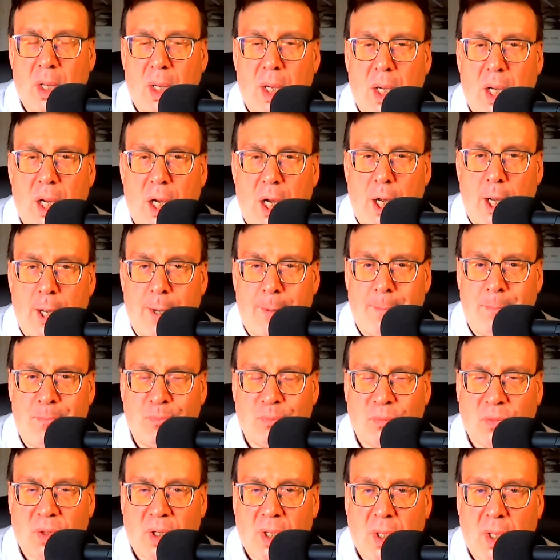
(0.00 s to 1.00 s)

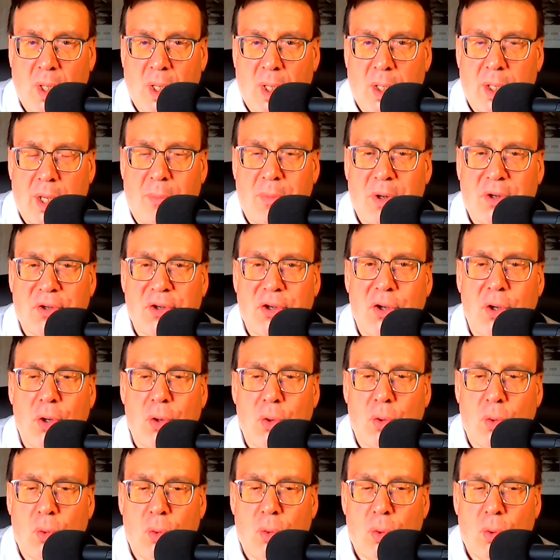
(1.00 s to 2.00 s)
Number
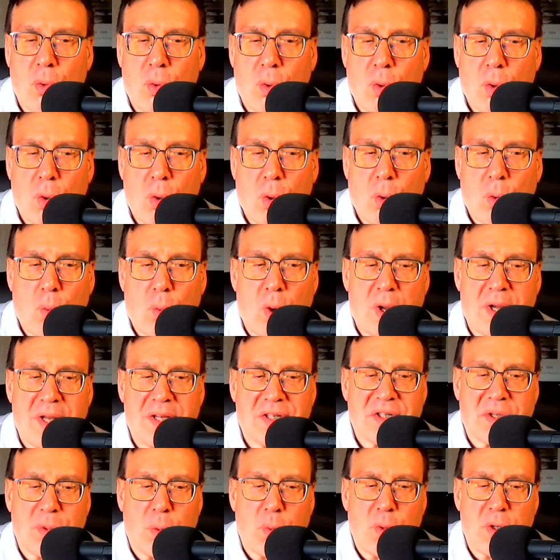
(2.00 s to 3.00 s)
two, what
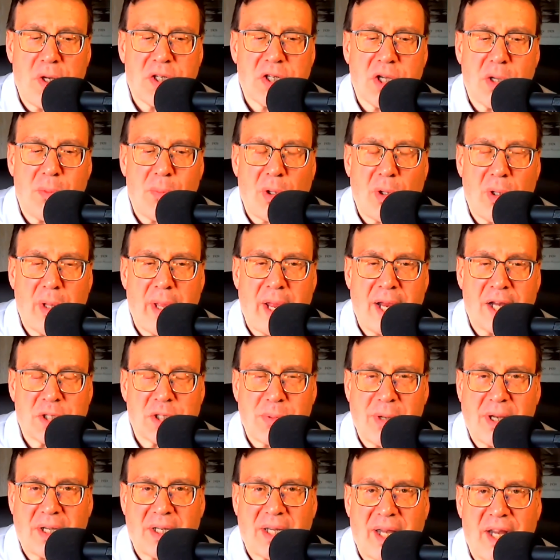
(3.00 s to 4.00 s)
is the reasonable
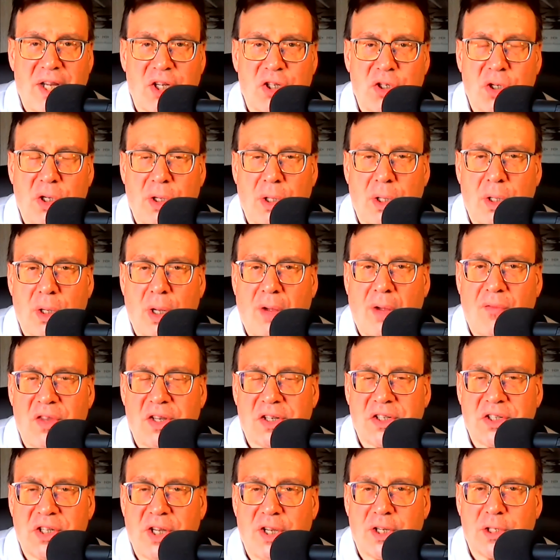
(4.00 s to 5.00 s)
expectation of the
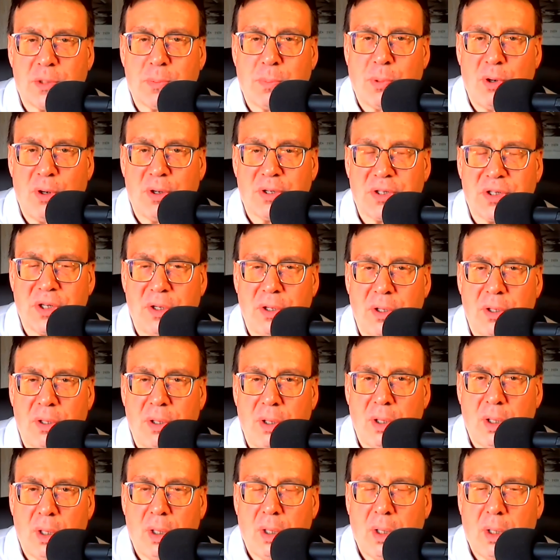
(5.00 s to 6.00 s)
salesperson
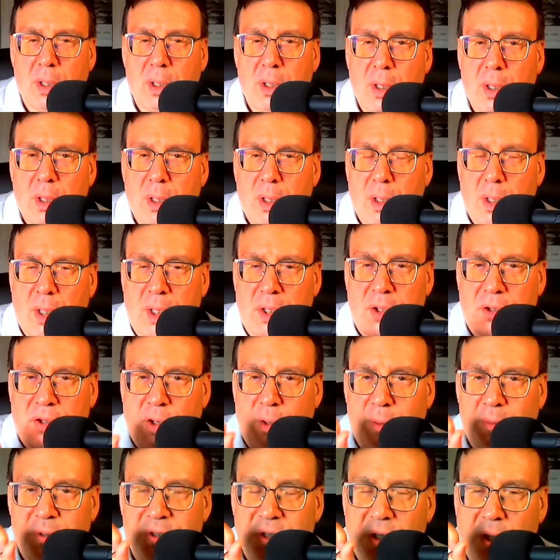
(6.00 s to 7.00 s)
in
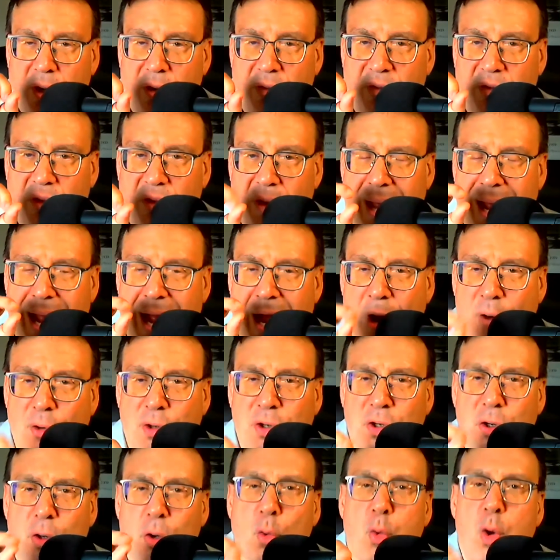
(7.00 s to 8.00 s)
terms of how do
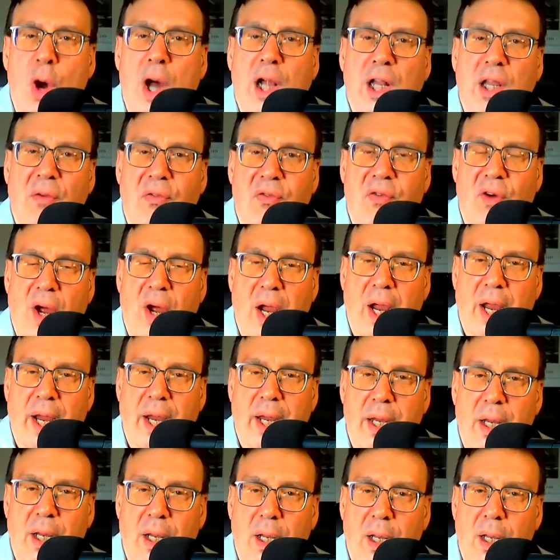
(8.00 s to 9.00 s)
you qualify
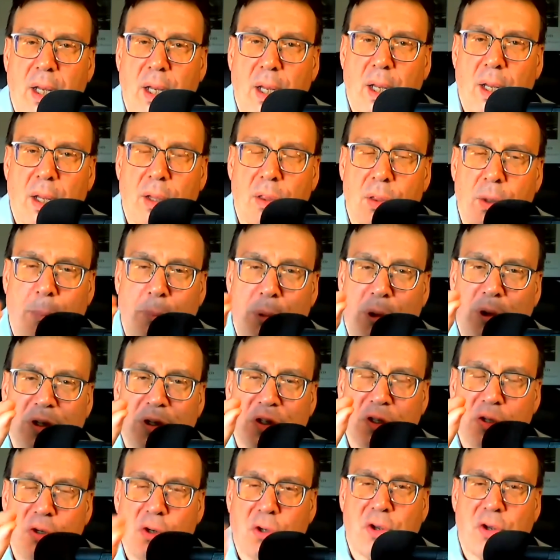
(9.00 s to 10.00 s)
the
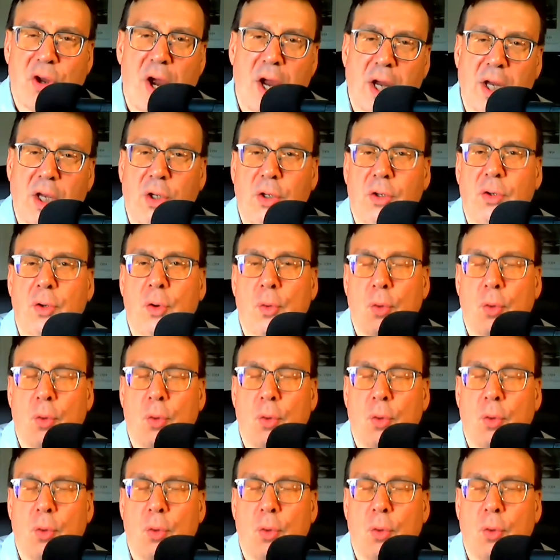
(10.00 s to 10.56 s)
person you're talking to?